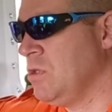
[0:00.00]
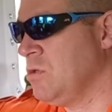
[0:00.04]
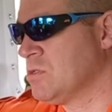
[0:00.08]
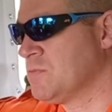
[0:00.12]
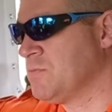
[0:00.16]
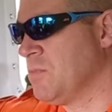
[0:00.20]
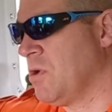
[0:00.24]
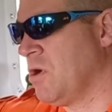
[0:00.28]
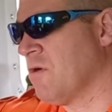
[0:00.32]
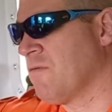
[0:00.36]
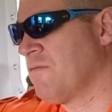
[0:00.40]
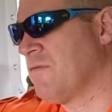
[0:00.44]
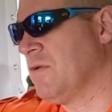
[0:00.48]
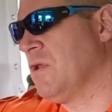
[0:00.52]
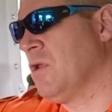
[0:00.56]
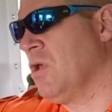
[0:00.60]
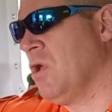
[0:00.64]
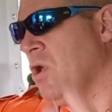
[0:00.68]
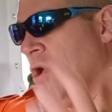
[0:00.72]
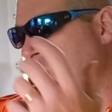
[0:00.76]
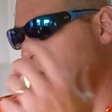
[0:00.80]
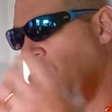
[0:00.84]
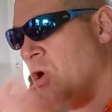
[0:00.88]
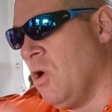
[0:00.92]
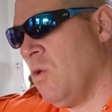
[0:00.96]
morphine.
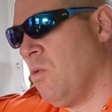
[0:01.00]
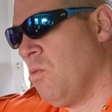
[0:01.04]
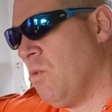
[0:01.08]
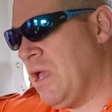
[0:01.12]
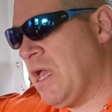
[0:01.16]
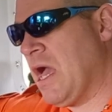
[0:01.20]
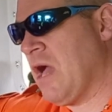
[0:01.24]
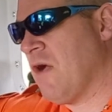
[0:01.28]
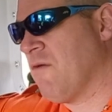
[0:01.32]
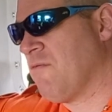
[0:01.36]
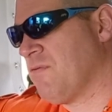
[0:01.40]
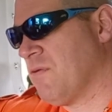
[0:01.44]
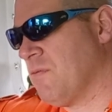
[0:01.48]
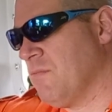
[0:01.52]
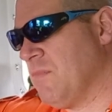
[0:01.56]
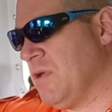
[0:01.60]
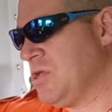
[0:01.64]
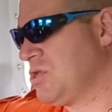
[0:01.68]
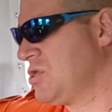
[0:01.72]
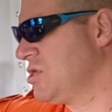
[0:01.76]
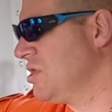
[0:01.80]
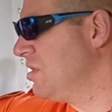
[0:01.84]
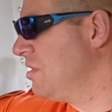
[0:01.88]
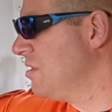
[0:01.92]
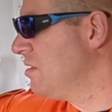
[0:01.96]
We have
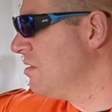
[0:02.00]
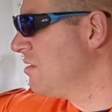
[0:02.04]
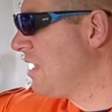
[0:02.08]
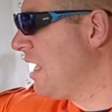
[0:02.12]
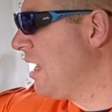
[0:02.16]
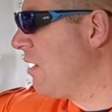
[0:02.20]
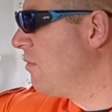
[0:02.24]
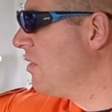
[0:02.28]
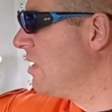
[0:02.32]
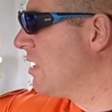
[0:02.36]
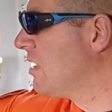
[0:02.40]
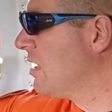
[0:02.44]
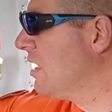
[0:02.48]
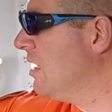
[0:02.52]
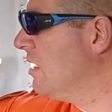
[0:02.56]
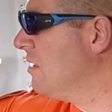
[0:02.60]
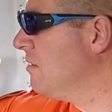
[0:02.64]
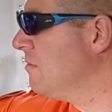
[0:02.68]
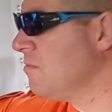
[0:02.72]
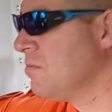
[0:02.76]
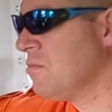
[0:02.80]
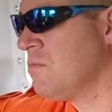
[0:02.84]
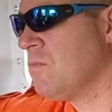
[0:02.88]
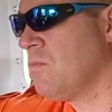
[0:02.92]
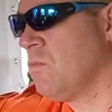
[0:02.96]
permission that we
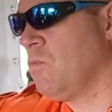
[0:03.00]
can